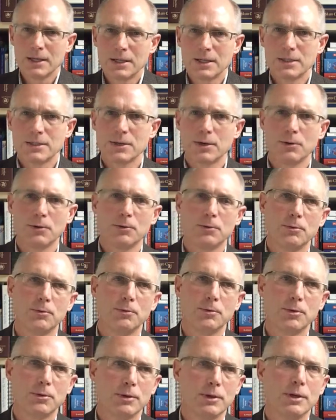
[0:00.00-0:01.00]

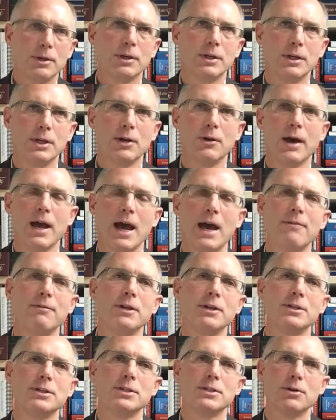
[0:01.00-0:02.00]
so
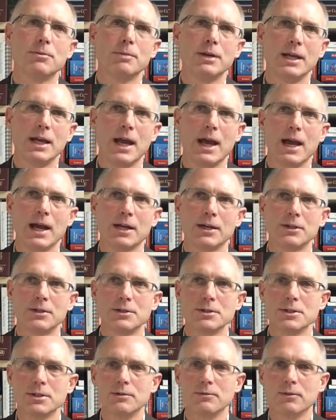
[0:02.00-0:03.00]
having so many
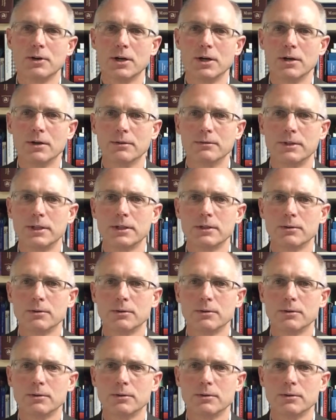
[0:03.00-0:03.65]
actors involved